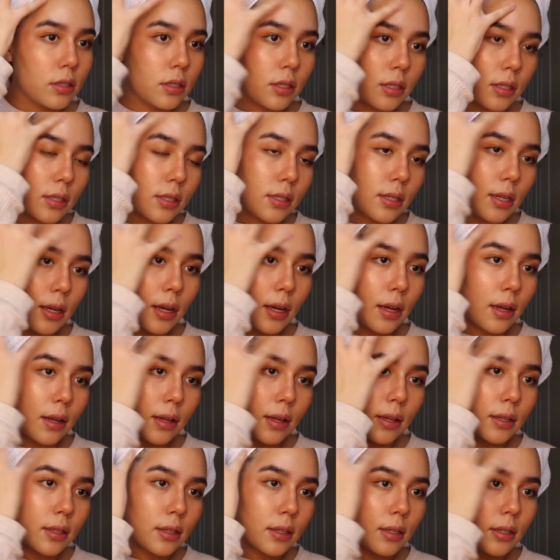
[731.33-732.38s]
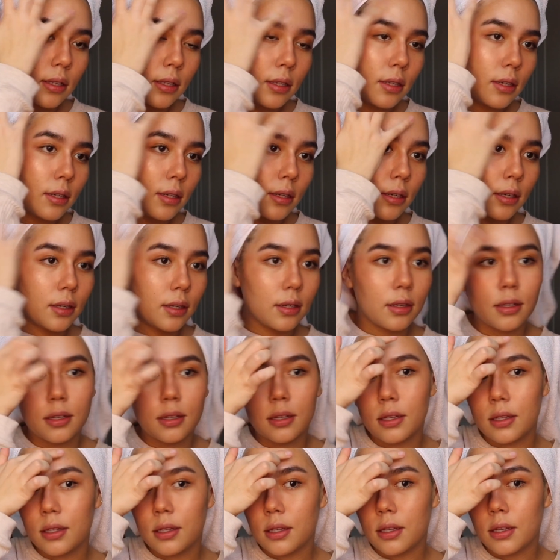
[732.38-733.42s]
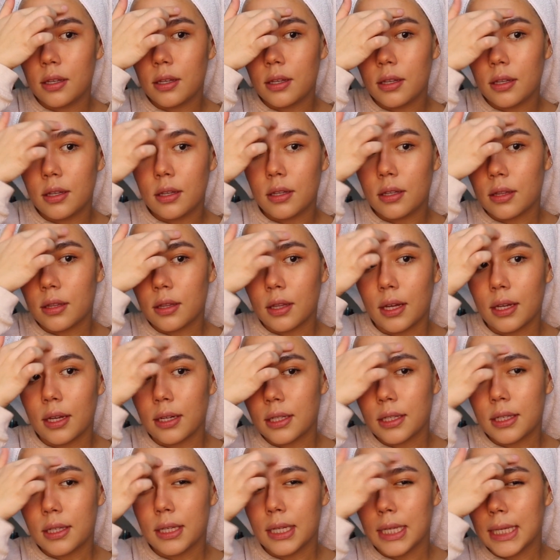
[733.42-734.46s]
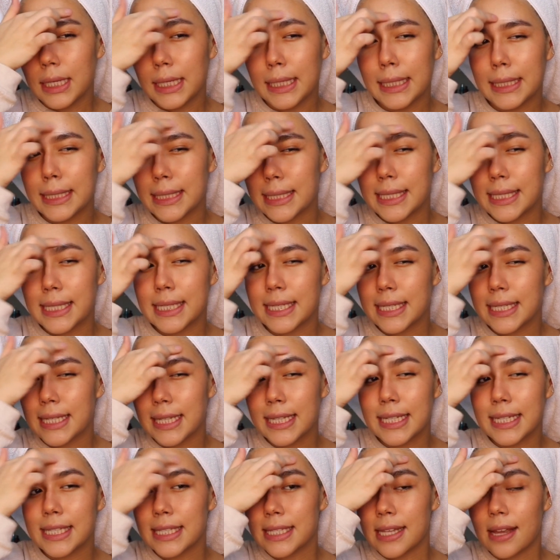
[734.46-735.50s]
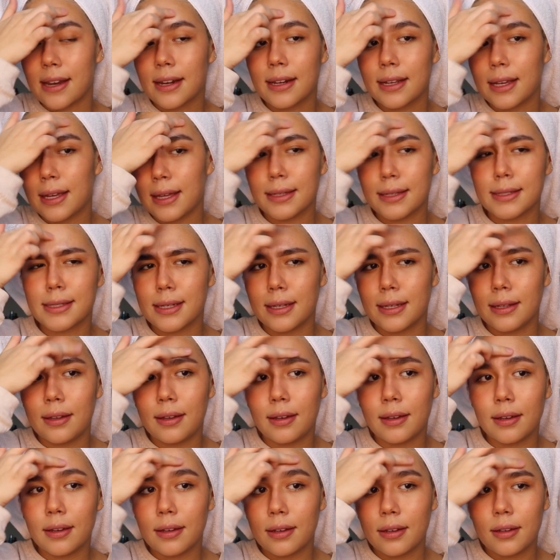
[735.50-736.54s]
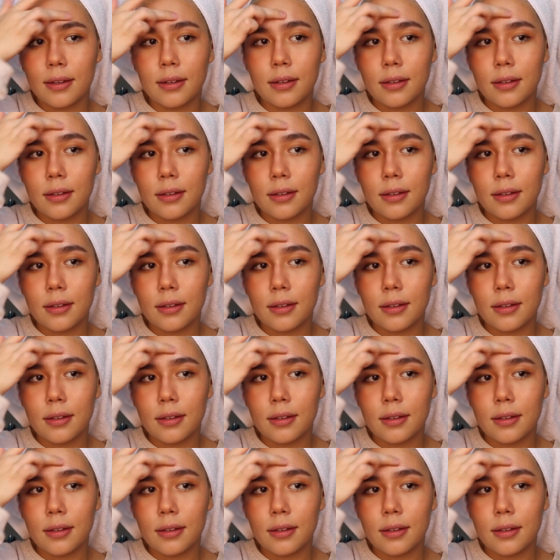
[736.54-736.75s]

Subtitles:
just to add in that kiss, the sun-kissed look.